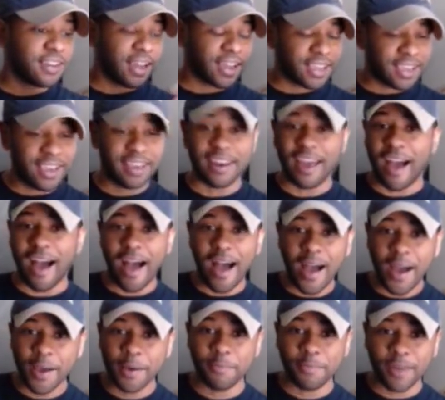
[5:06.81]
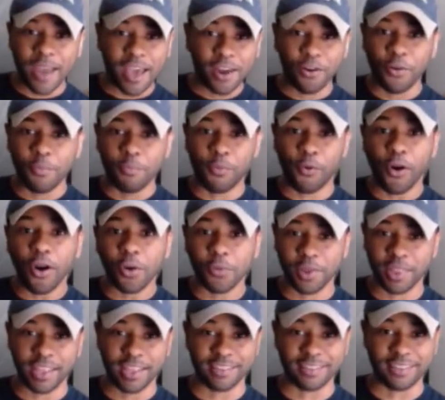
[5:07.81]
again, I am not on board
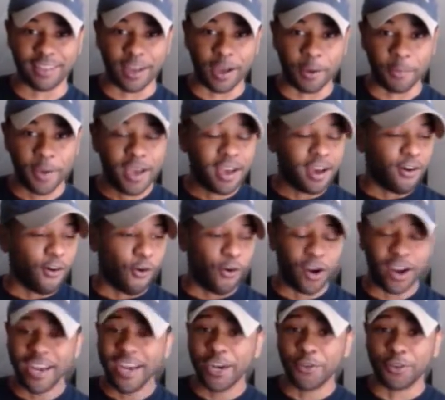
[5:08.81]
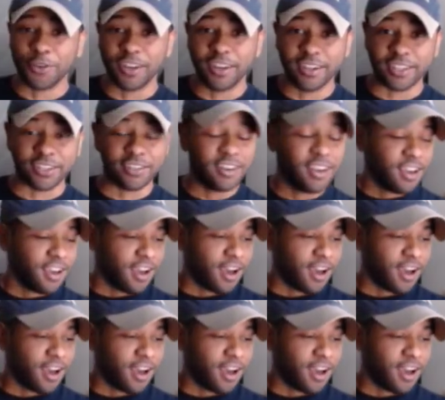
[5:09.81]
with Islam or any religion.